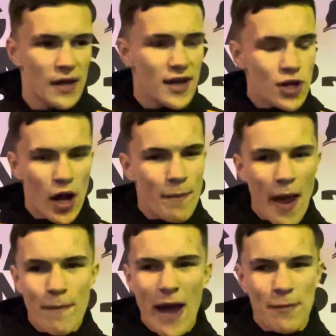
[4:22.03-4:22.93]
Look, I
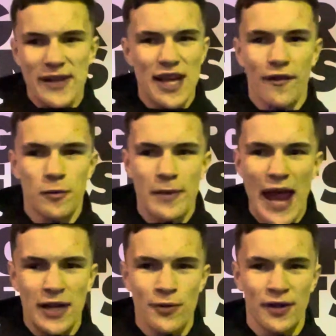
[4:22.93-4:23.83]
back myself to beat
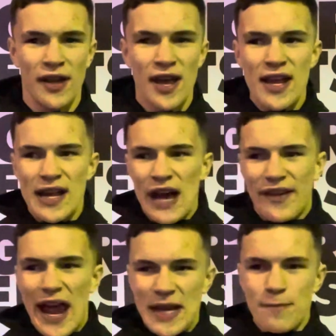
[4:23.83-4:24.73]
anyone. I
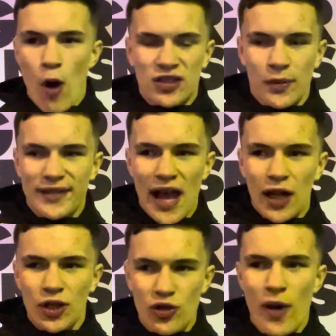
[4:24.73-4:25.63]
think any boxer will tell
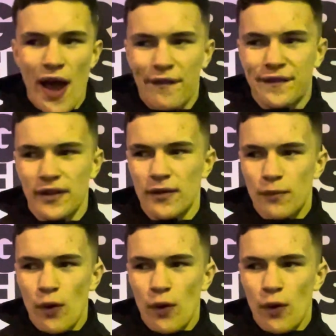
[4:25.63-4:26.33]
you, you have to...